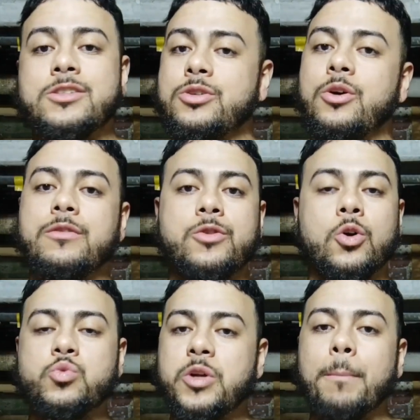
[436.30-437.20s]
So of
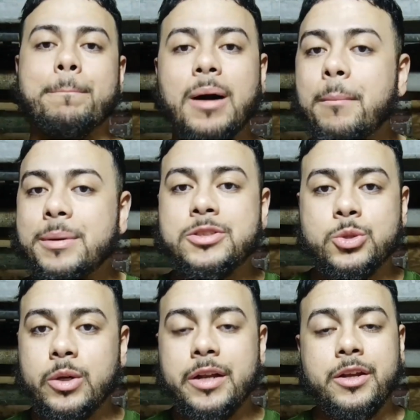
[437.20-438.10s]
course we don't bump
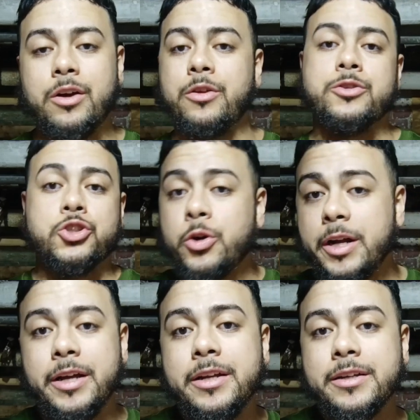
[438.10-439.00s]
into any other
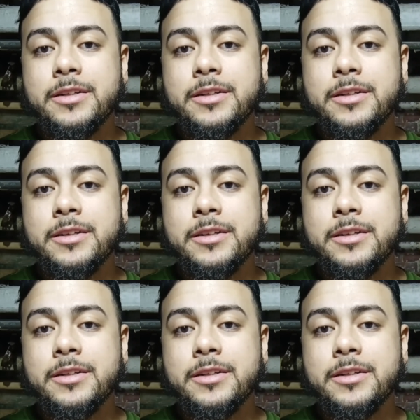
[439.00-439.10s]
trade.